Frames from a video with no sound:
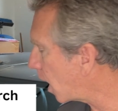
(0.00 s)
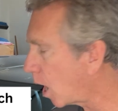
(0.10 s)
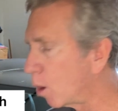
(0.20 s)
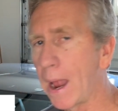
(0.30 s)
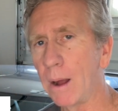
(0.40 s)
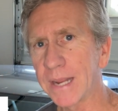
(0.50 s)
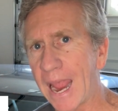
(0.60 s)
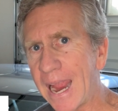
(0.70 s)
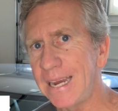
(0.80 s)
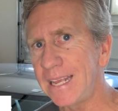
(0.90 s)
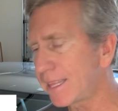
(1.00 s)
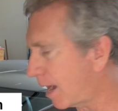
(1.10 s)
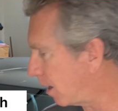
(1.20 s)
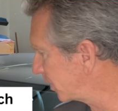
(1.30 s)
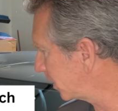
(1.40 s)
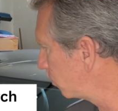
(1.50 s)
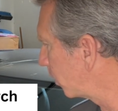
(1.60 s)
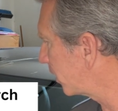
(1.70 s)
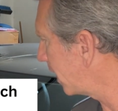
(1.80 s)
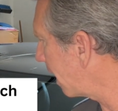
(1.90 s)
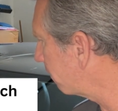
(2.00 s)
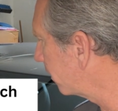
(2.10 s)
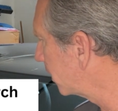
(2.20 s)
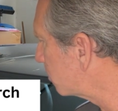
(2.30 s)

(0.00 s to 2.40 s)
around 80,000 with an average